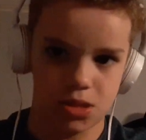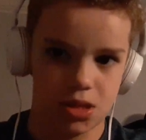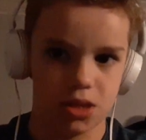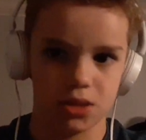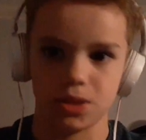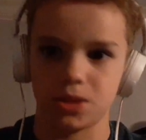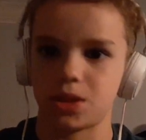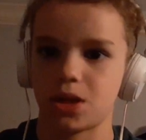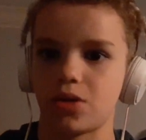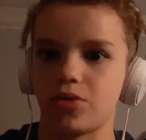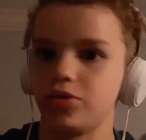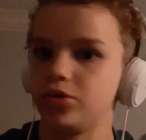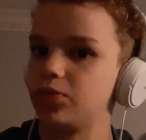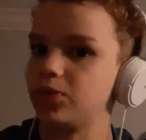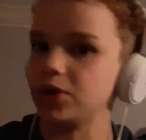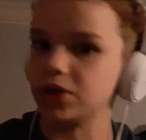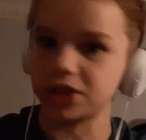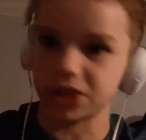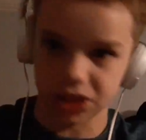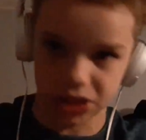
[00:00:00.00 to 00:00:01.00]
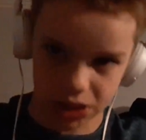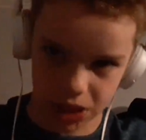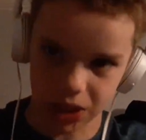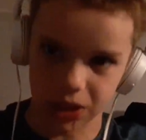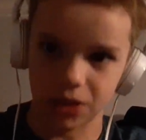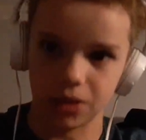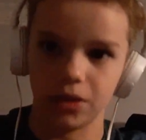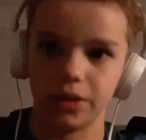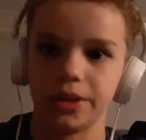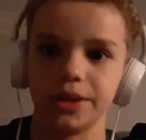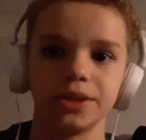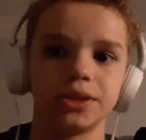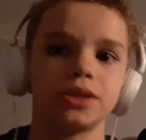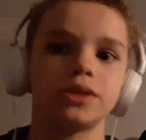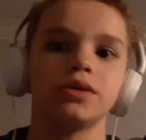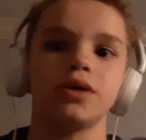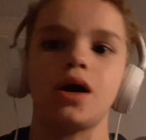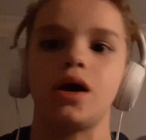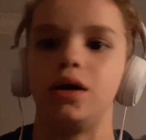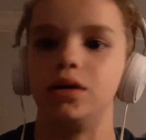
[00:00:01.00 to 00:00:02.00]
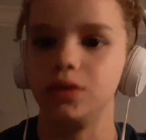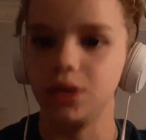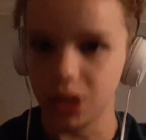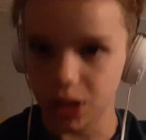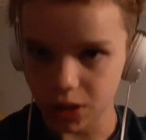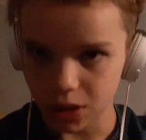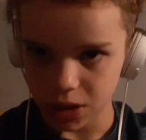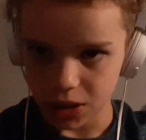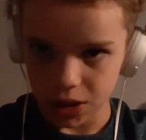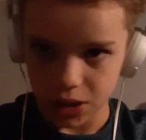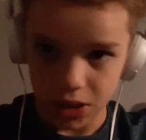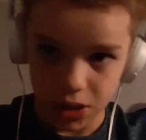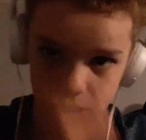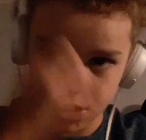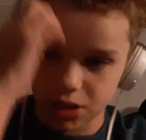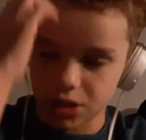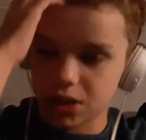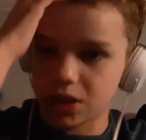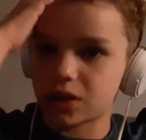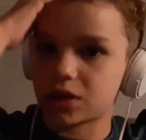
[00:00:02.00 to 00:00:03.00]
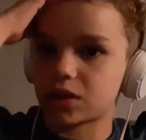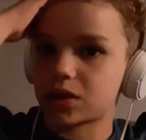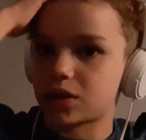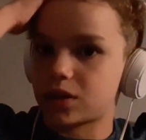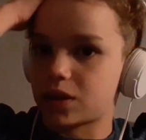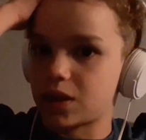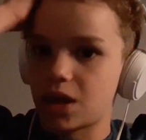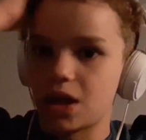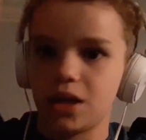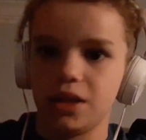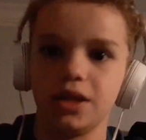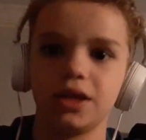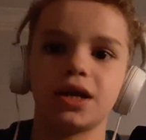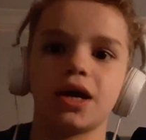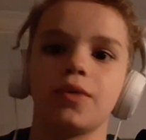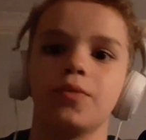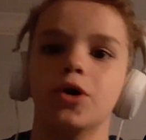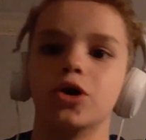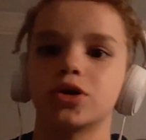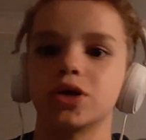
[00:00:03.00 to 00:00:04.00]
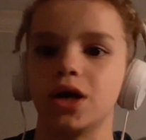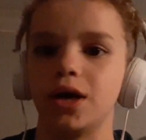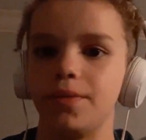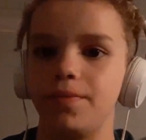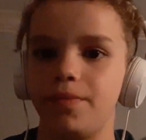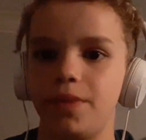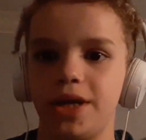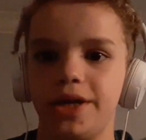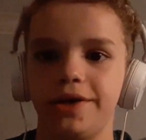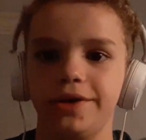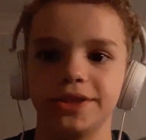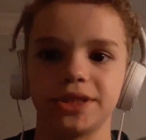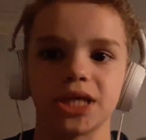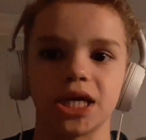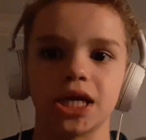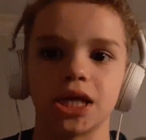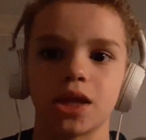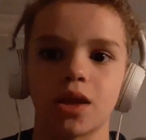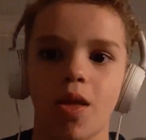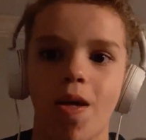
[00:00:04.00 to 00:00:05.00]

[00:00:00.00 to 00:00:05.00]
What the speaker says: that's how it works. And yeah. And then I woke up and I was like,